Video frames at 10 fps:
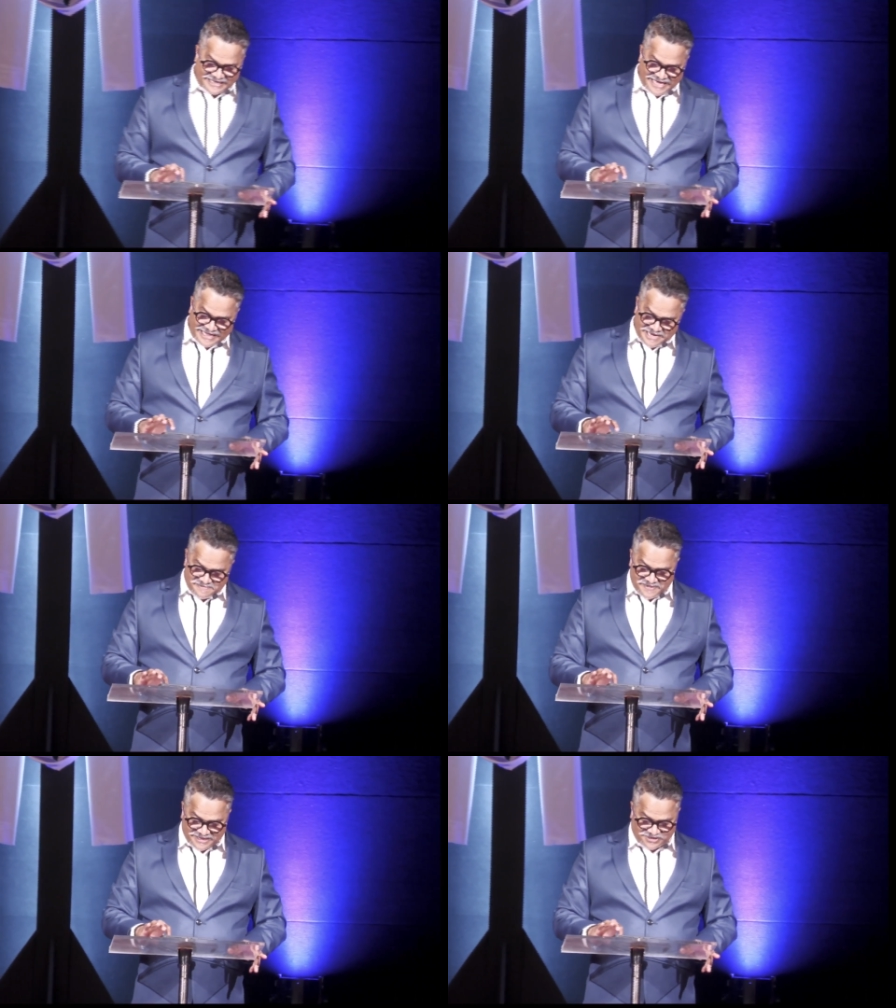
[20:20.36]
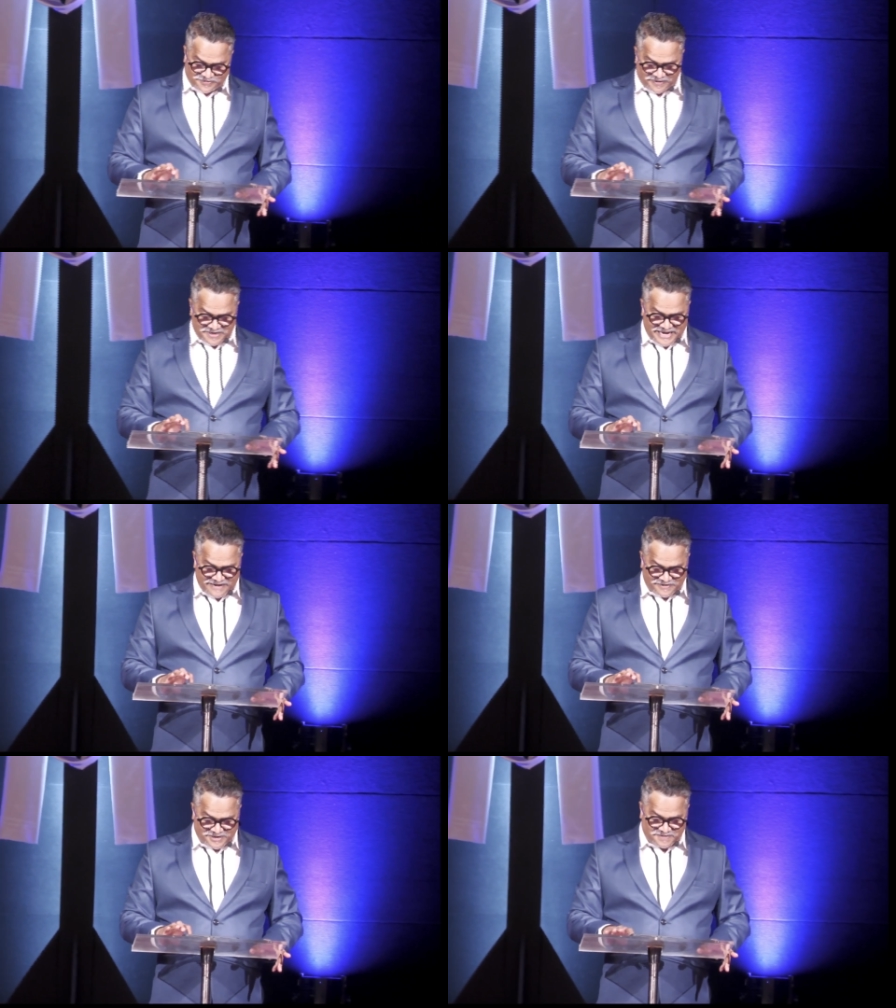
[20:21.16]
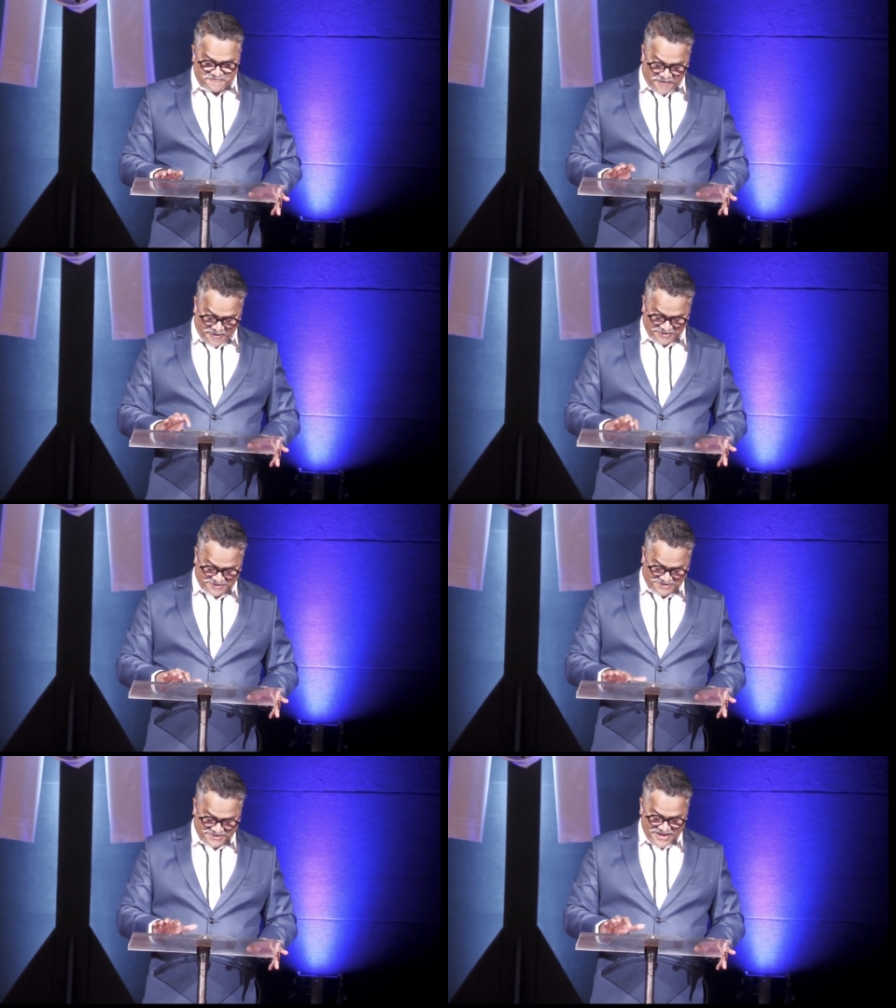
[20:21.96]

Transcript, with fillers: is nothing much for David to boast.